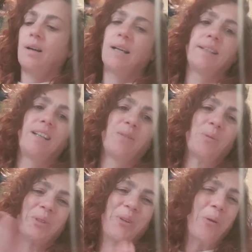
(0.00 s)
I didn't even
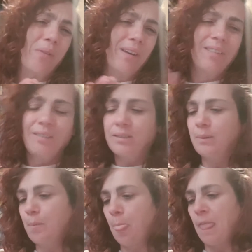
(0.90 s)
want to go there.
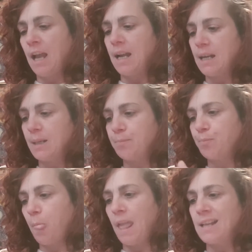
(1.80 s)

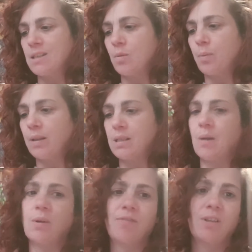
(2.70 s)
And so by the
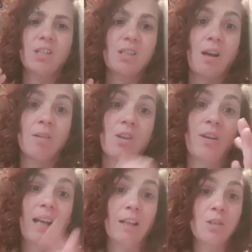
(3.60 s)
time we finished, I was
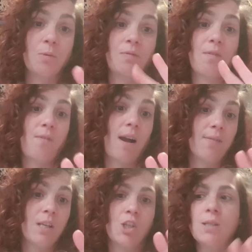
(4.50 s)
only eligible for 5
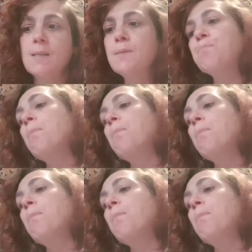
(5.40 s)
sessions.